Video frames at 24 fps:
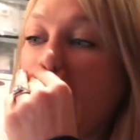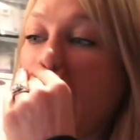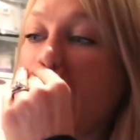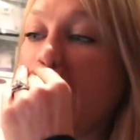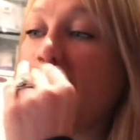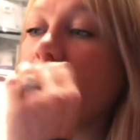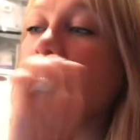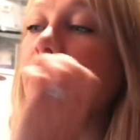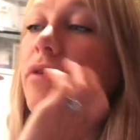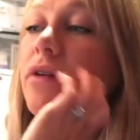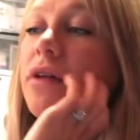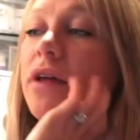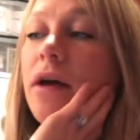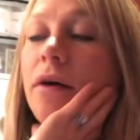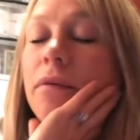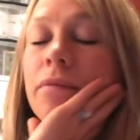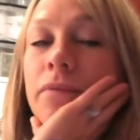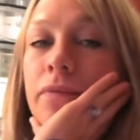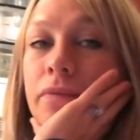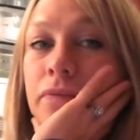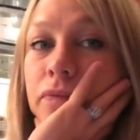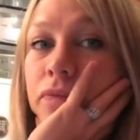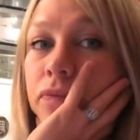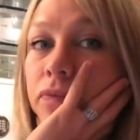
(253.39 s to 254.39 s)
And I was like,
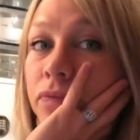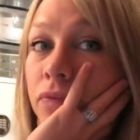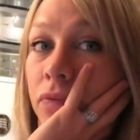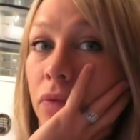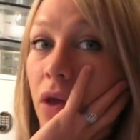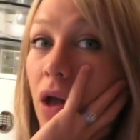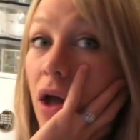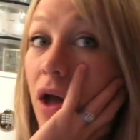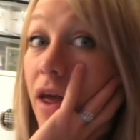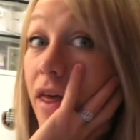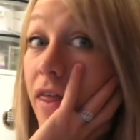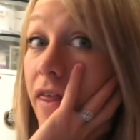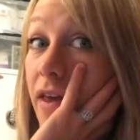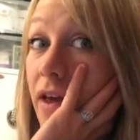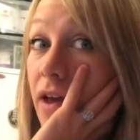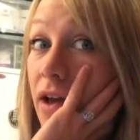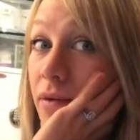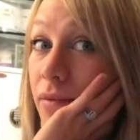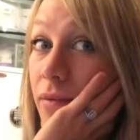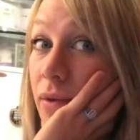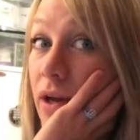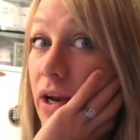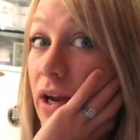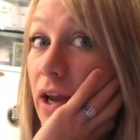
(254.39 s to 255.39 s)
I think
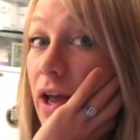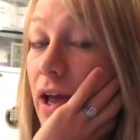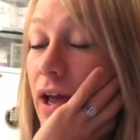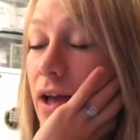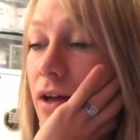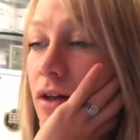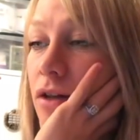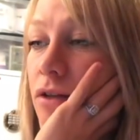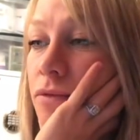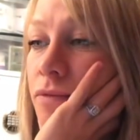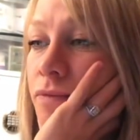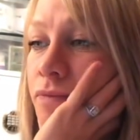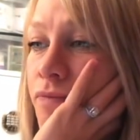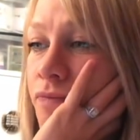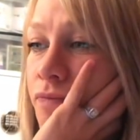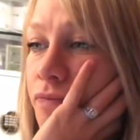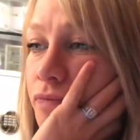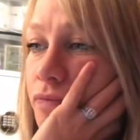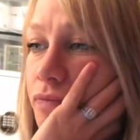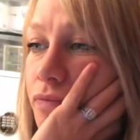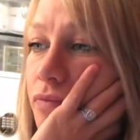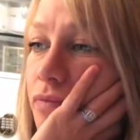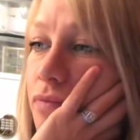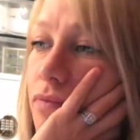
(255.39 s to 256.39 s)
I'm going to get ill.
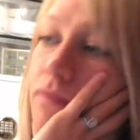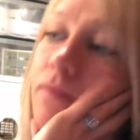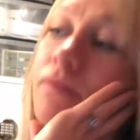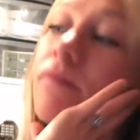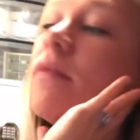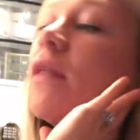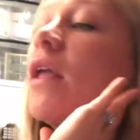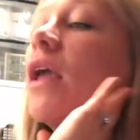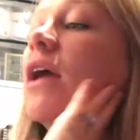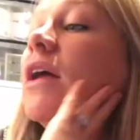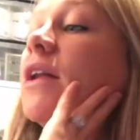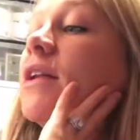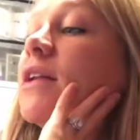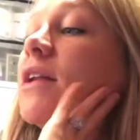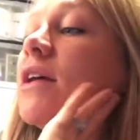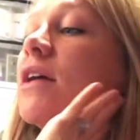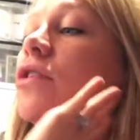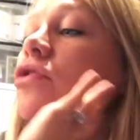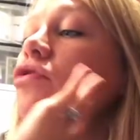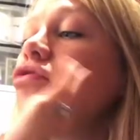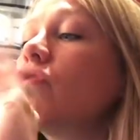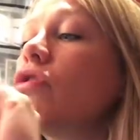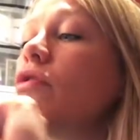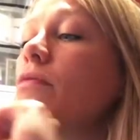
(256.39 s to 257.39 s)
It
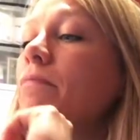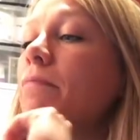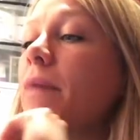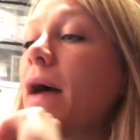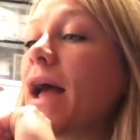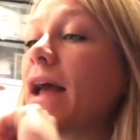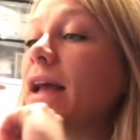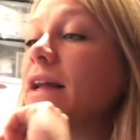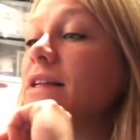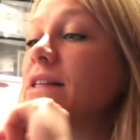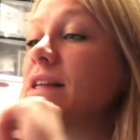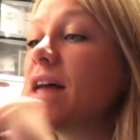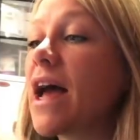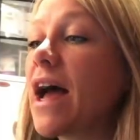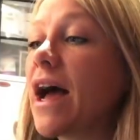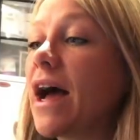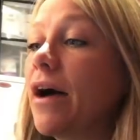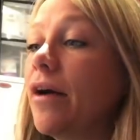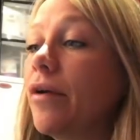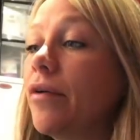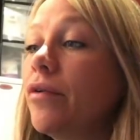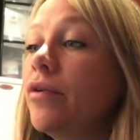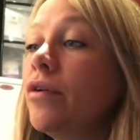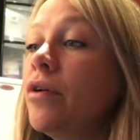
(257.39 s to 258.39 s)
did drop back
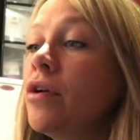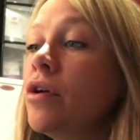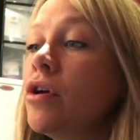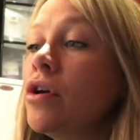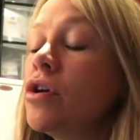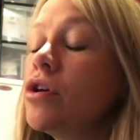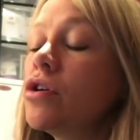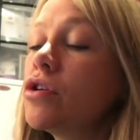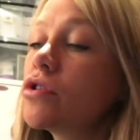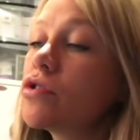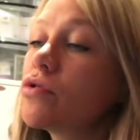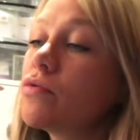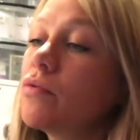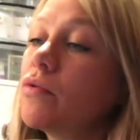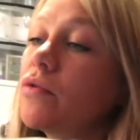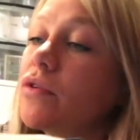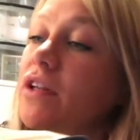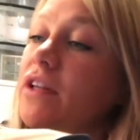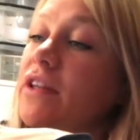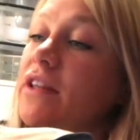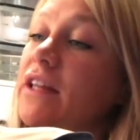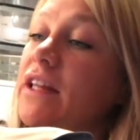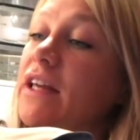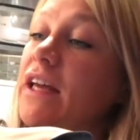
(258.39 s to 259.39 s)
down
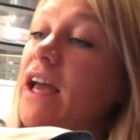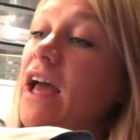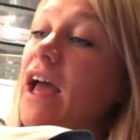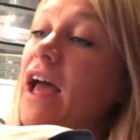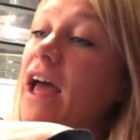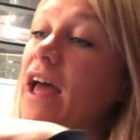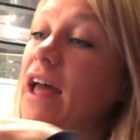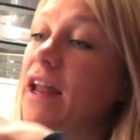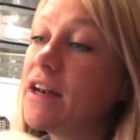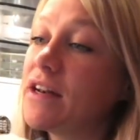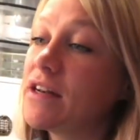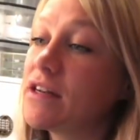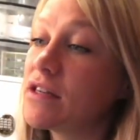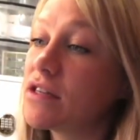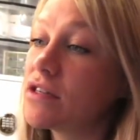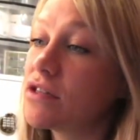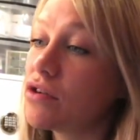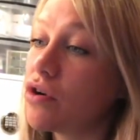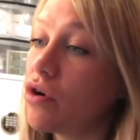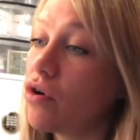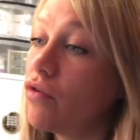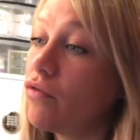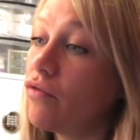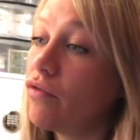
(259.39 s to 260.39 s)
towards the
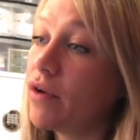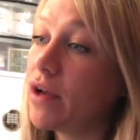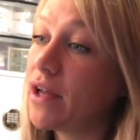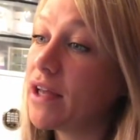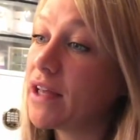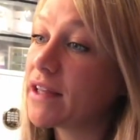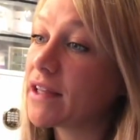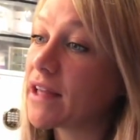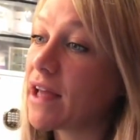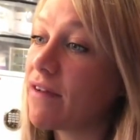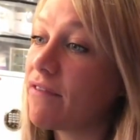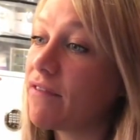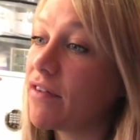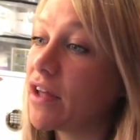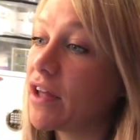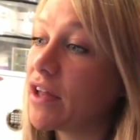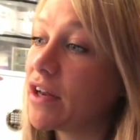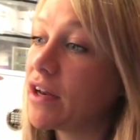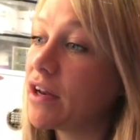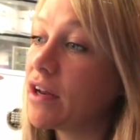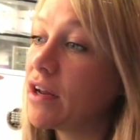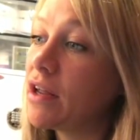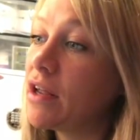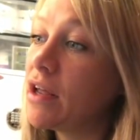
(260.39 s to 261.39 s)
end of week
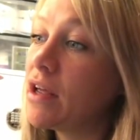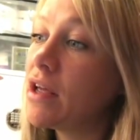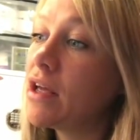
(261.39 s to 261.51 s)
7.